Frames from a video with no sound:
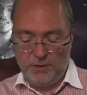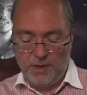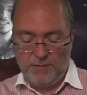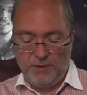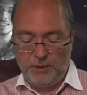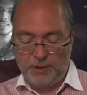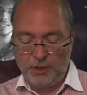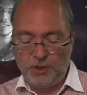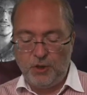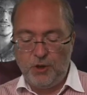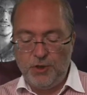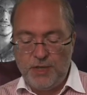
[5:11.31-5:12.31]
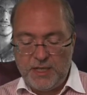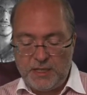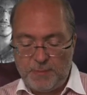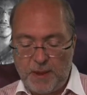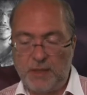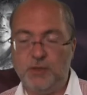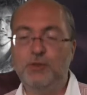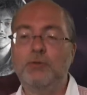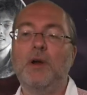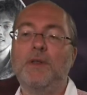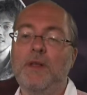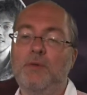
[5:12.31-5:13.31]
evaluated on this part
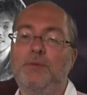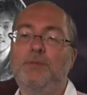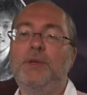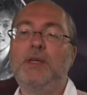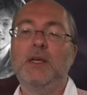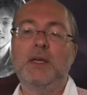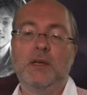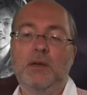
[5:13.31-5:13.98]
too, and there will be